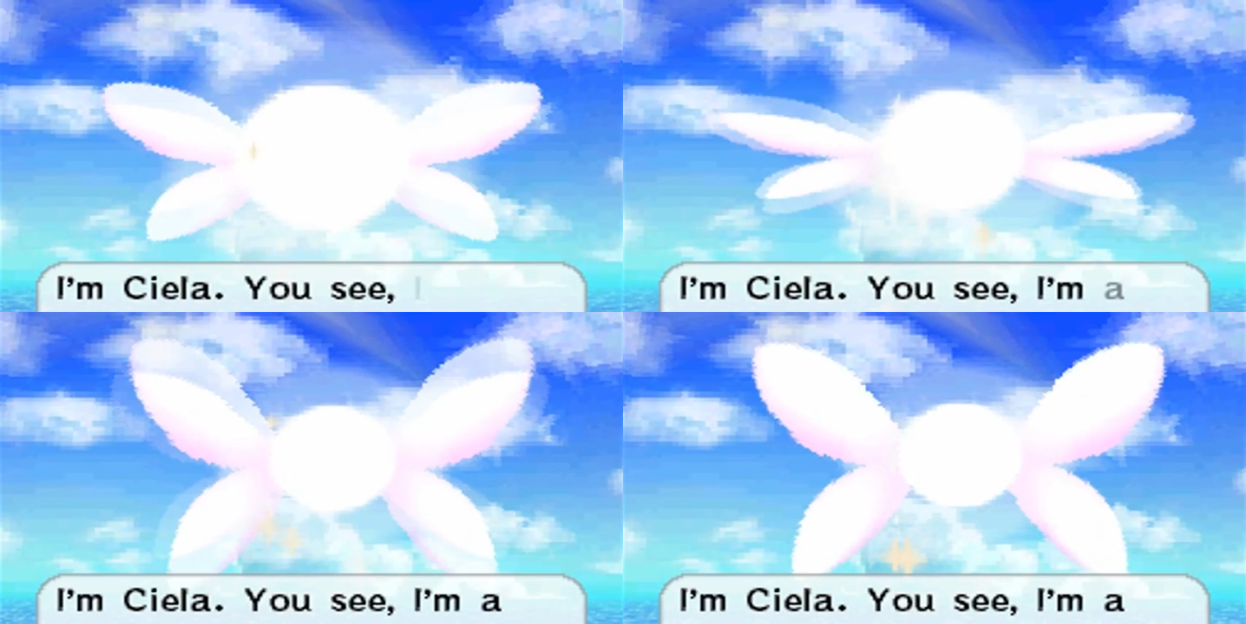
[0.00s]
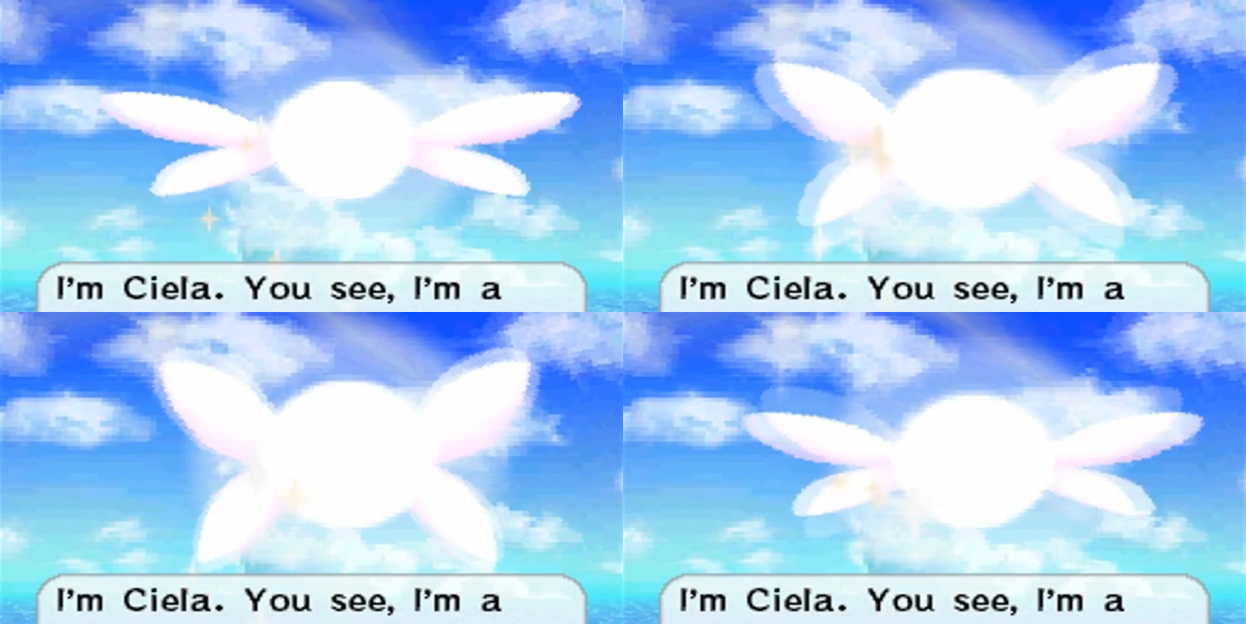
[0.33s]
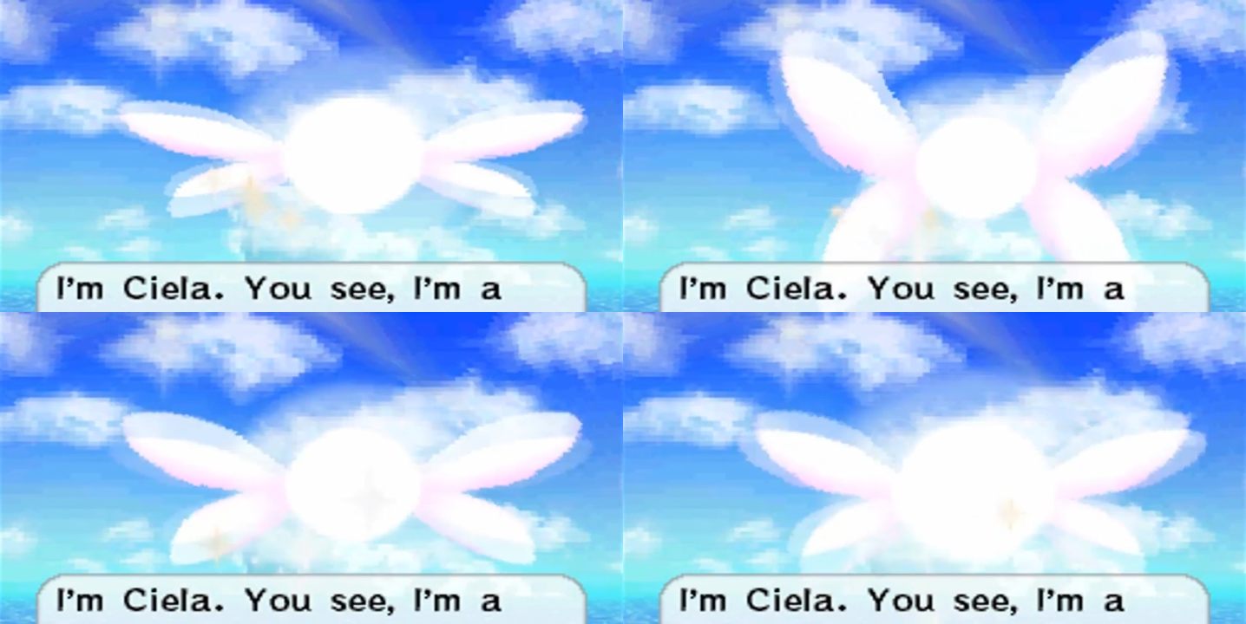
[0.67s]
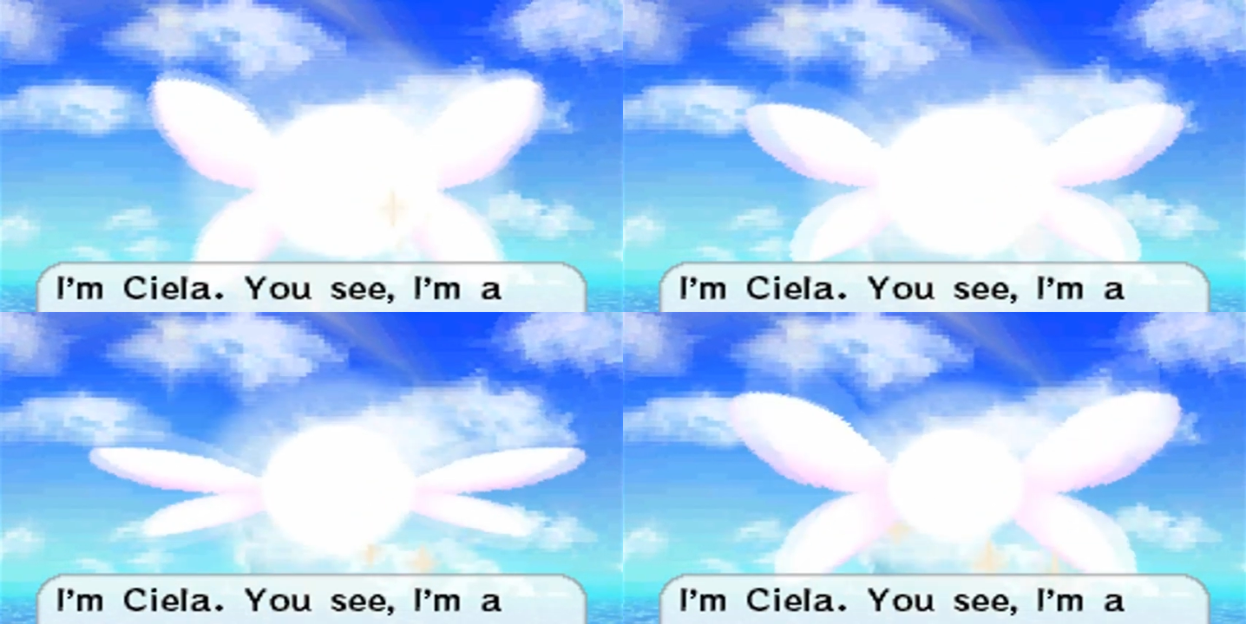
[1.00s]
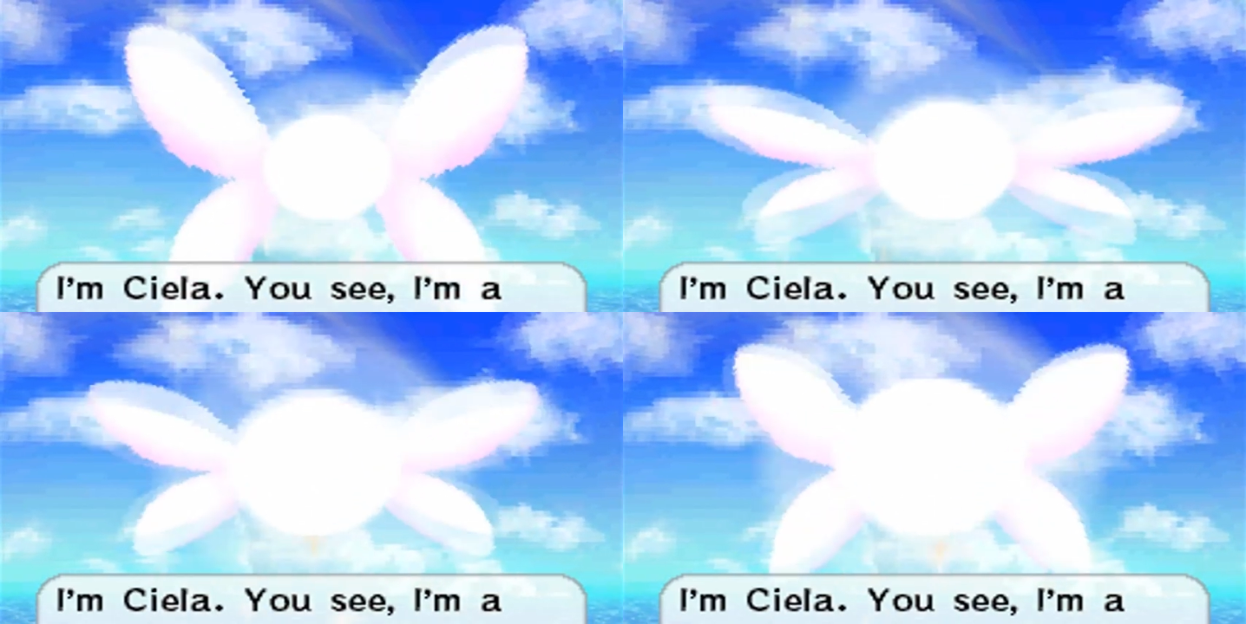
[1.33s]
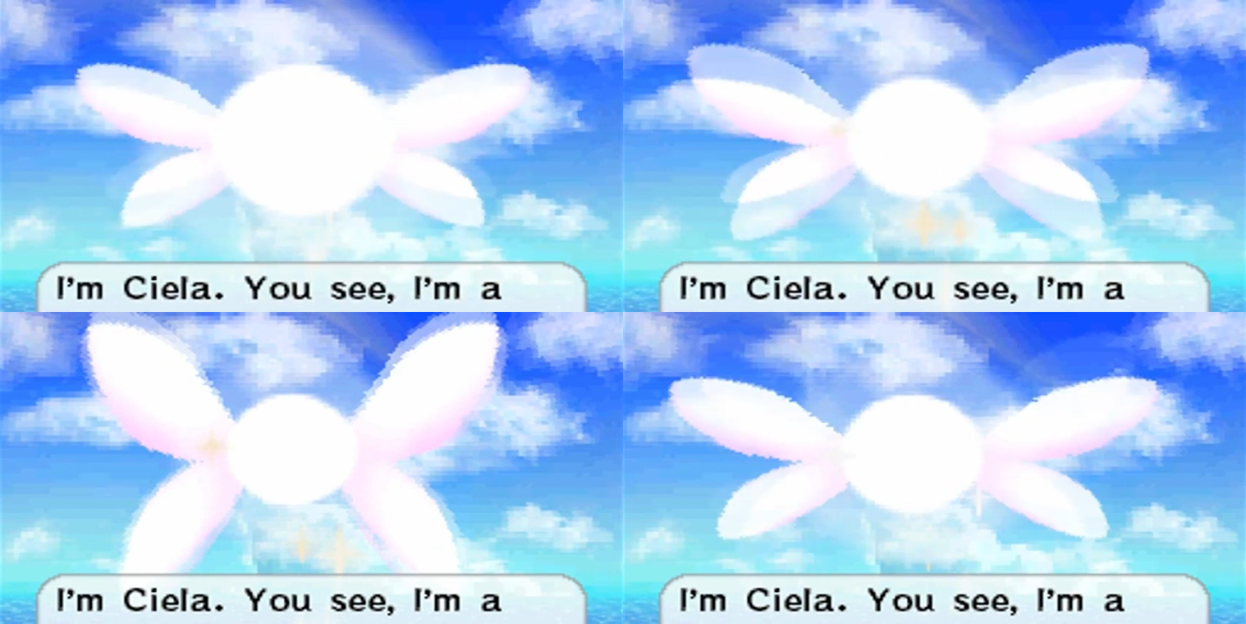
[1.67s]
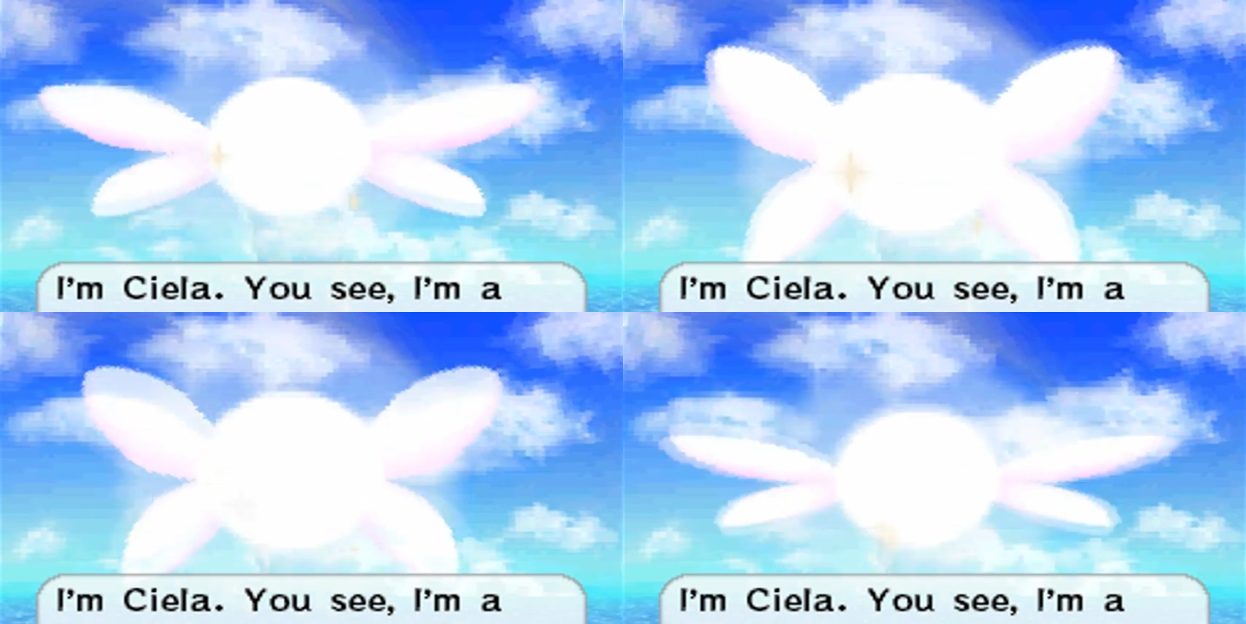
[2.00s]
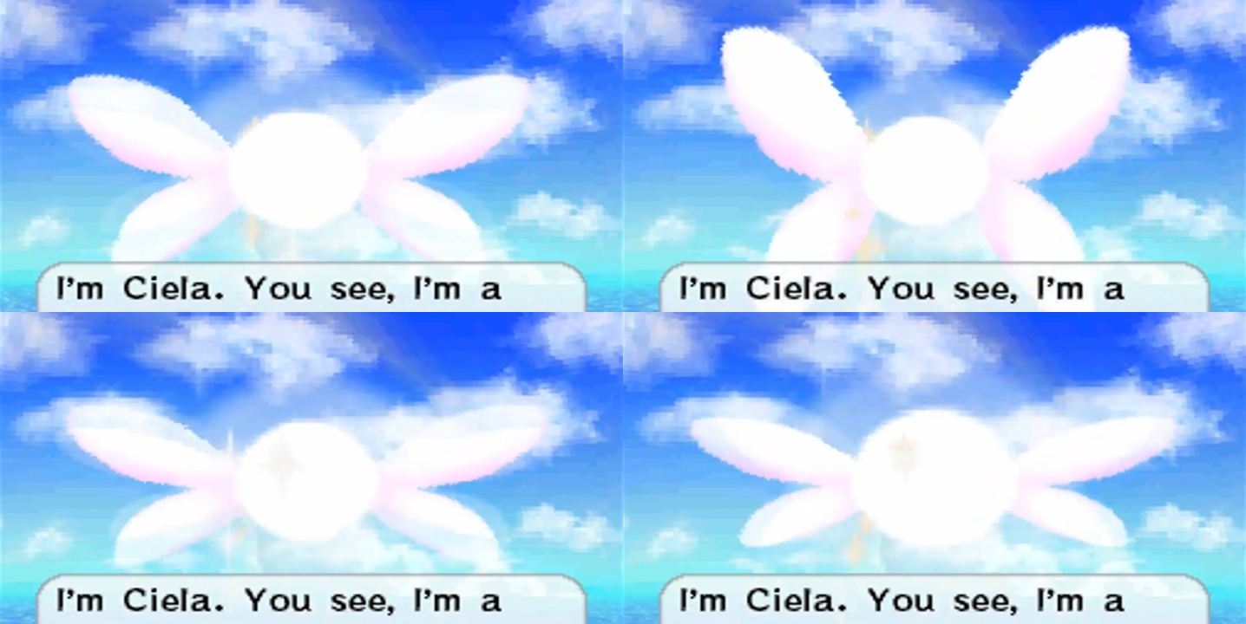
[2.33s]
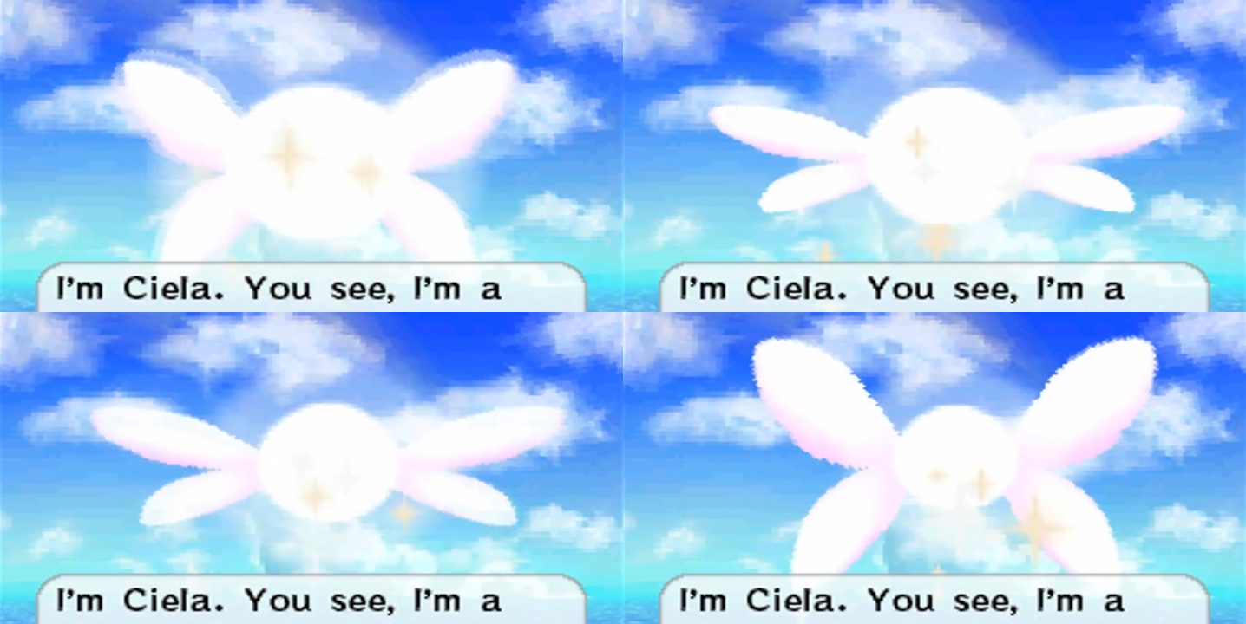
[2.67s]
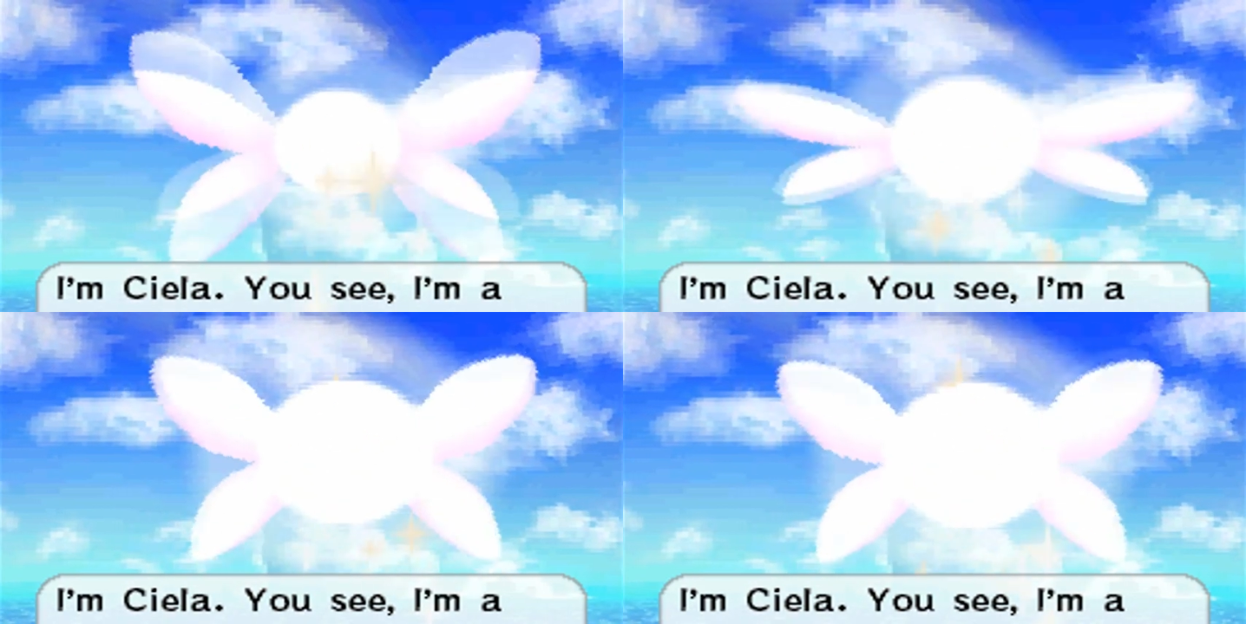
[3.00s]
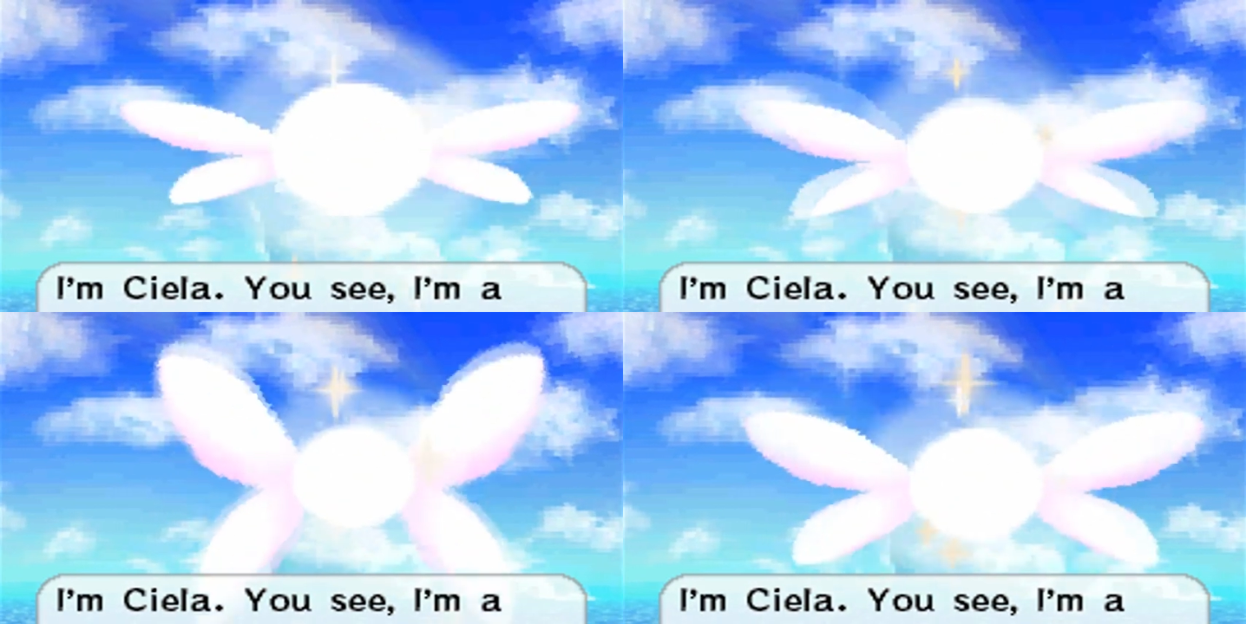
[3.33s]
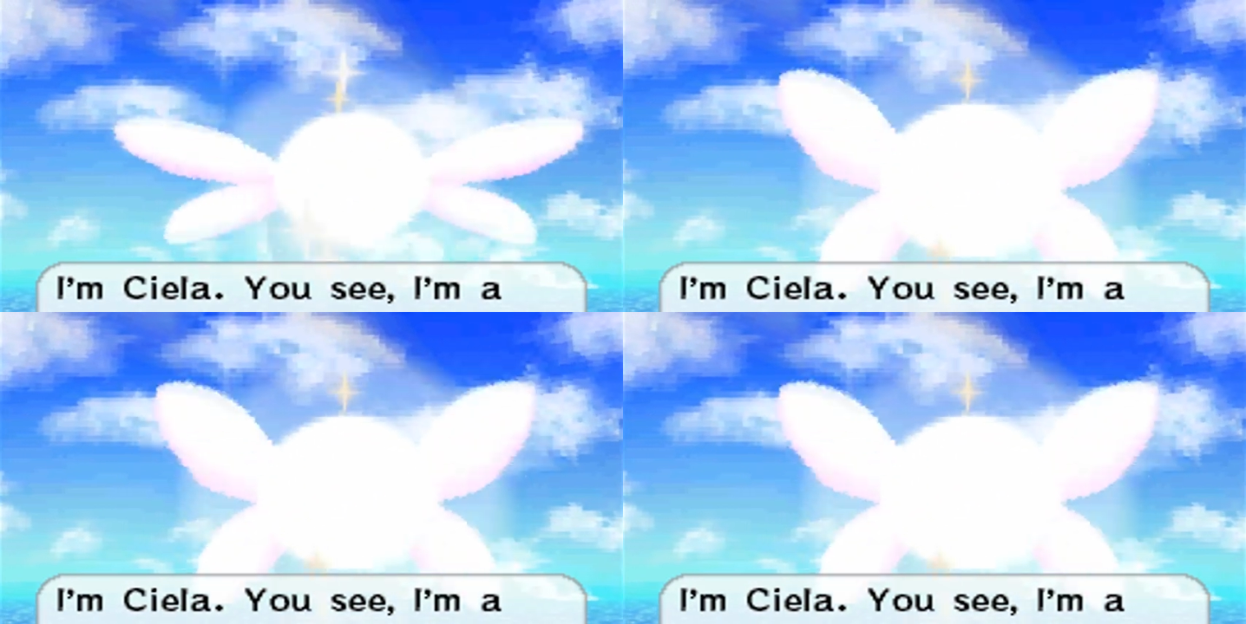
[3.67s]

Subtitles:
(no speaker visible)